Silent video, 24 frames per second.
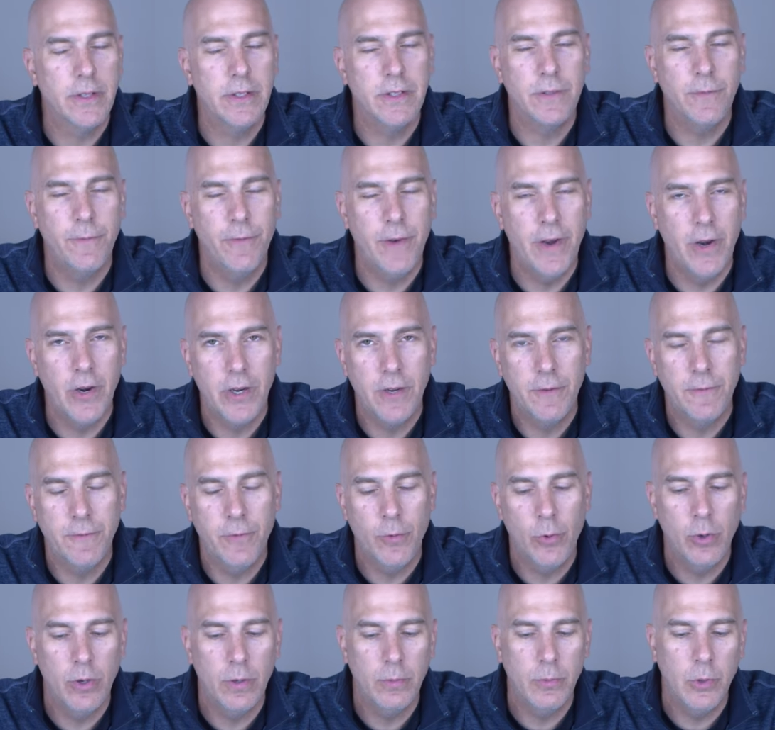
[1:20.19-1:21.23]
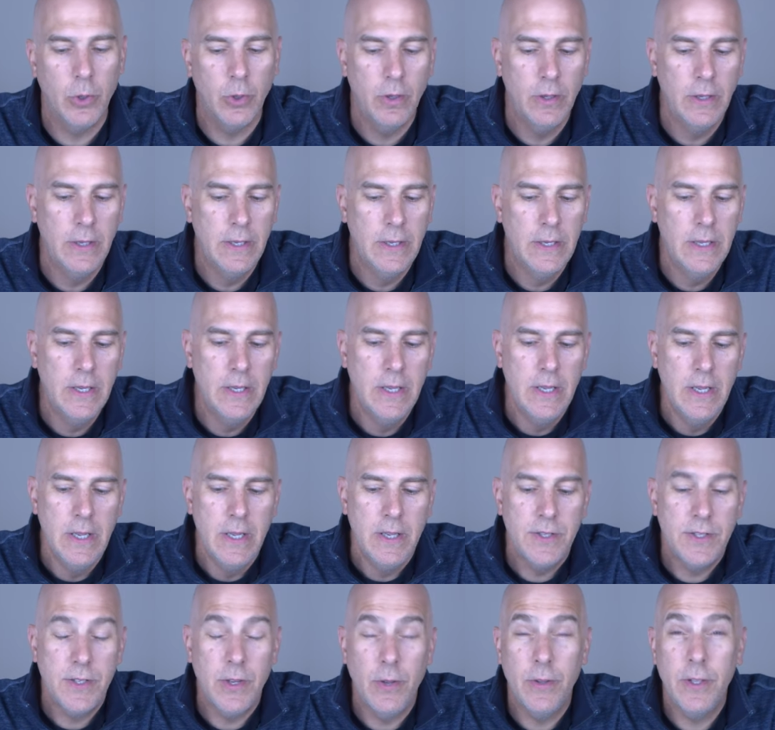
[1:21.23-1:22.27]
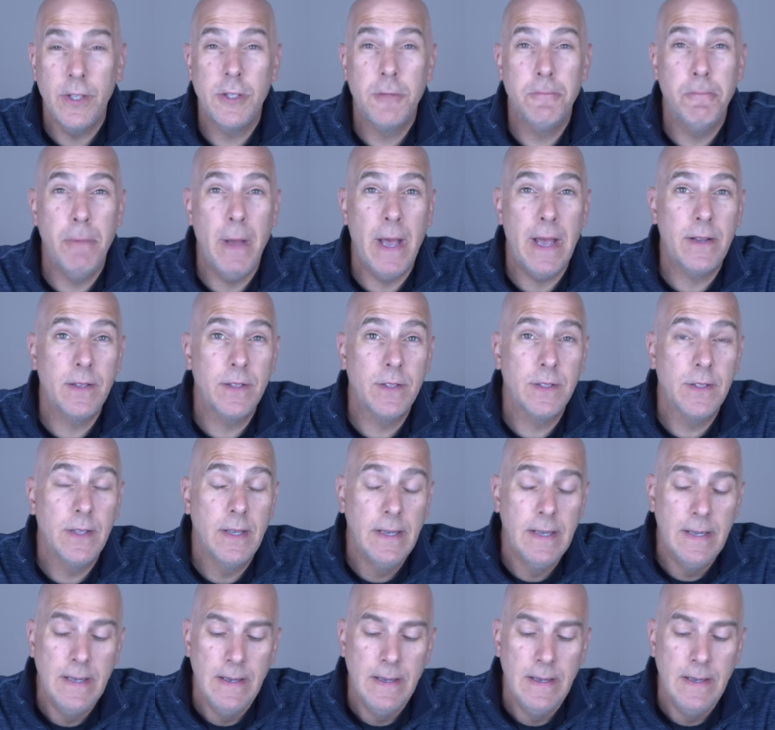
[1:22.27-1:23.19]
It's very affordable. So the specs.